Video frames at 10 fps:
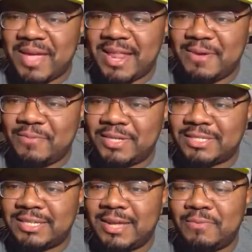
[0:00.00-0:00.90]
man. It
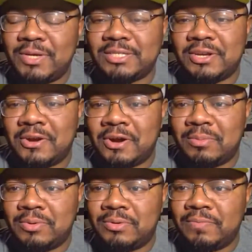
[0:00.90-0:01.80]
wasn't
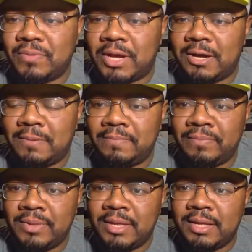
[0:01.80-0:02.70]
horrible.
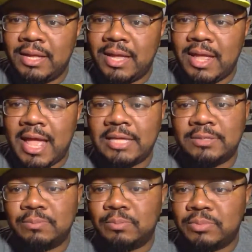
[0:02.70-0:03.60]
It had
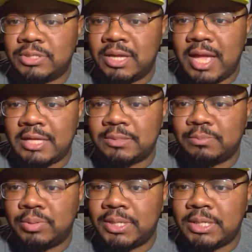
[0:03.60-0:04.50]

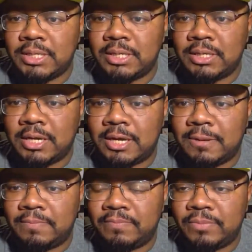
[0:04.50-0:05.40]
some pretty good
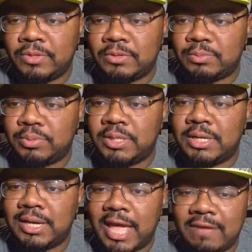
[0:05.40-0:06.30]

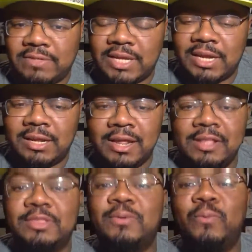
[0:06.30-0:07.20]
laughs in it.
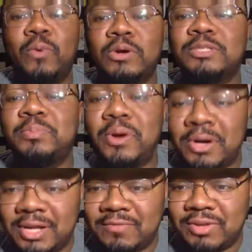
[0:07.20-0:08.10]
The worst
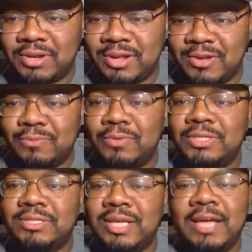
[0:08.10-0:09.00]
part of it
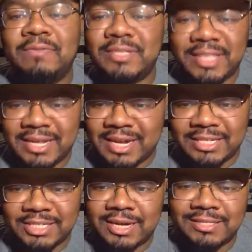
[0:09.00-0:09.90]
was everything
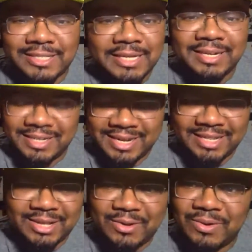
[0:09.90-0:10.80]
that John Cena
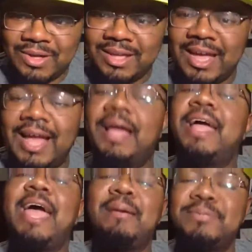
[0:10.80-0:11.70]
did, though. I
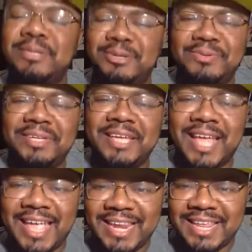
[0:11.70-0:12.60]
absolutely
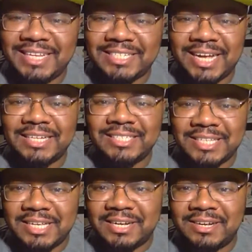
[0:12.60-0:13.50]
hated John
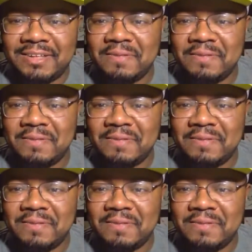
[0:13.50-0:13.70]
Cena